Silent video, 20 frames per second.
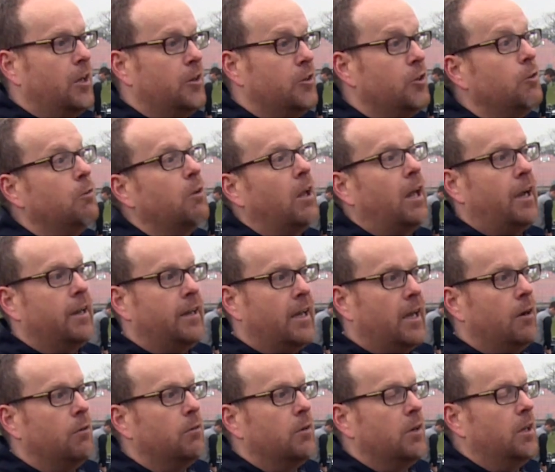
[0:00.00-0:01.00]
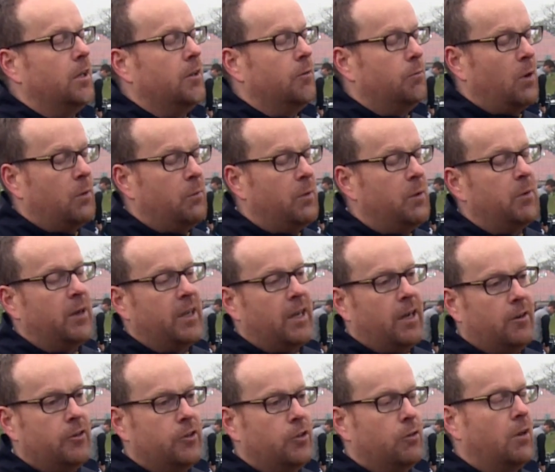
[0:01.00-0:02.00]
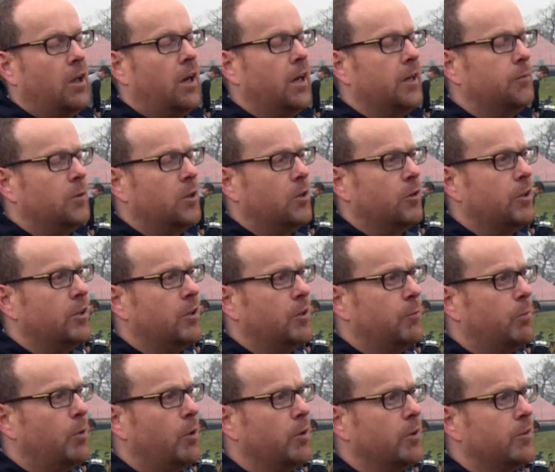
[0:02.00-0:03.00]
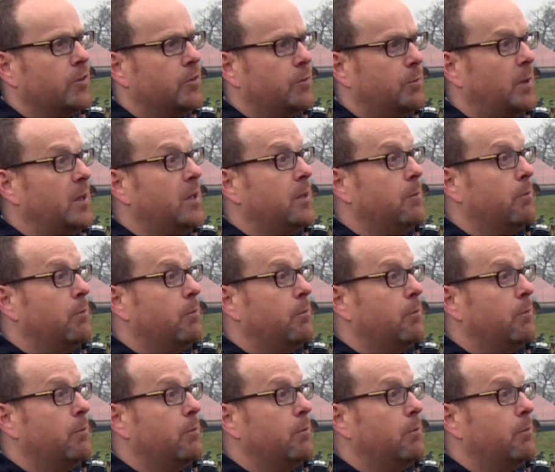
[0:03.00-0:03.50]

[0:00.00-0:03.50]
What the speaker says: a new line out, and when we bring out a new line we're looking at product that's been